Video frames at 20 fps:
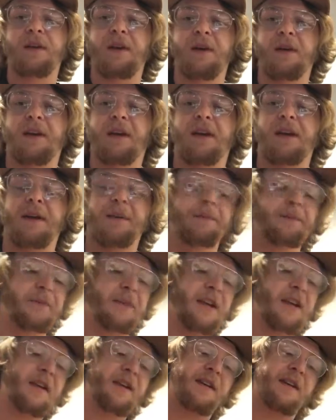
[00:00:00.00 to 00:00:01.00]
Okay,
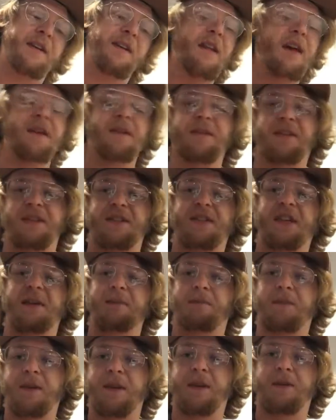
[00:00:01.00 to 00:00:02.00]
and then the
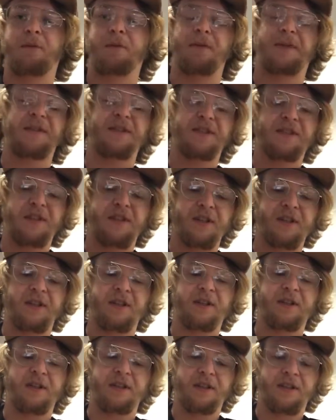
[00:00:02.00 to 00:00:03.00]
same thing with
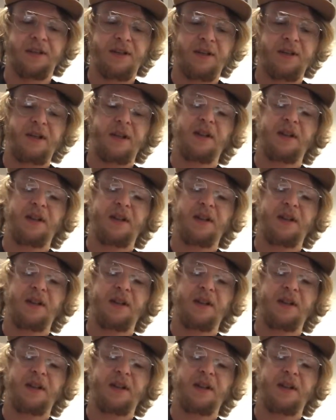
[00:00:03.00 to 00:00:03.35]
C,